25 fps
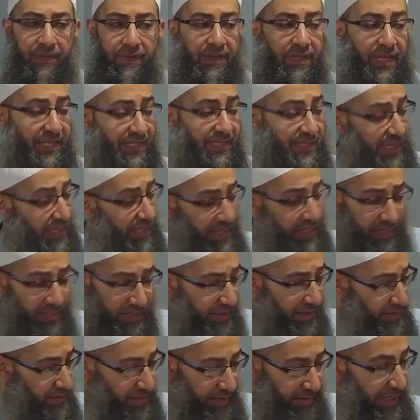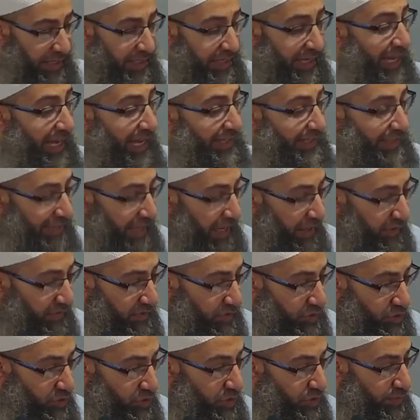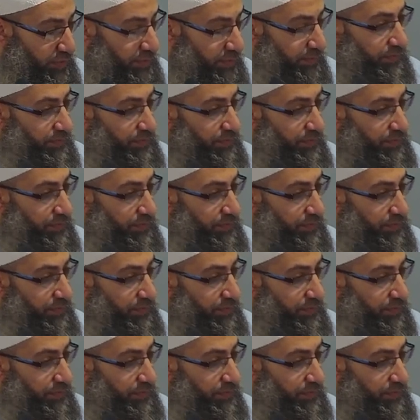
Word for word: They said, he can't get out of his room.